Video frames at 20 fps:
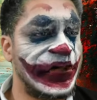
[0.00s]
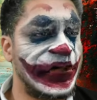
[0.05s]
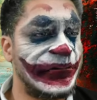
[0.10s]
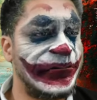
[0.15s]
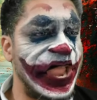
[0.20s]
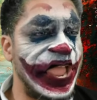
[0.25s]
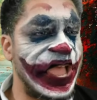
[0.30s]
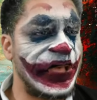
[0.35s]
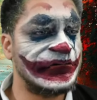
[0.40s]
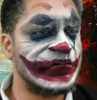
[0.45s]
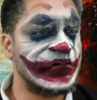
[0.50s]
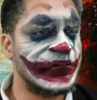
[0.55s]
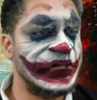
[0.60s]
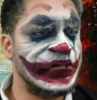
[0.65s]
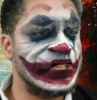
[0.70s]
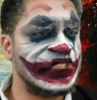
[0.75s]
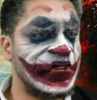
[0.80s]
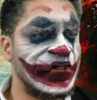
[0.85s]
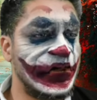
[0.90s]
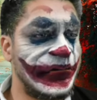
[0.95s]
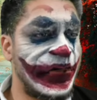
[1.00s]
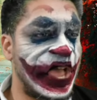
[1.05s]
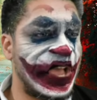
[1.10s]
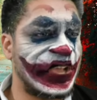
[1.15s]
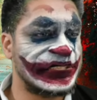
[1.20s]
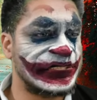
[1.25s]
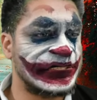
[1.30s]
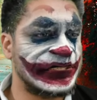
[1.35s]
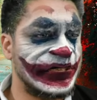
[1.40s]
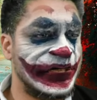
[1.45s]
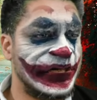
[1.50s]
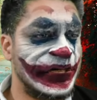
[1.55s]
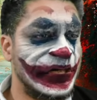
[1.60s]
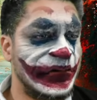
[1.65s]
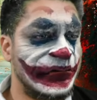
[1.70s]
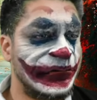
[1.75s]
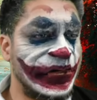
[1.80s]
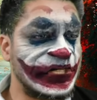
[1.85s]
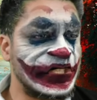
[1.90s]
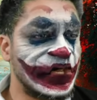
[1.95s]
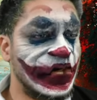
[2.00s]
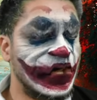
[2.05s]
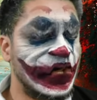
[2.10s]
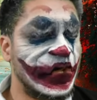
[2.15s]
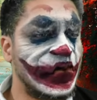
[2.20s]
Abrams mystery box, but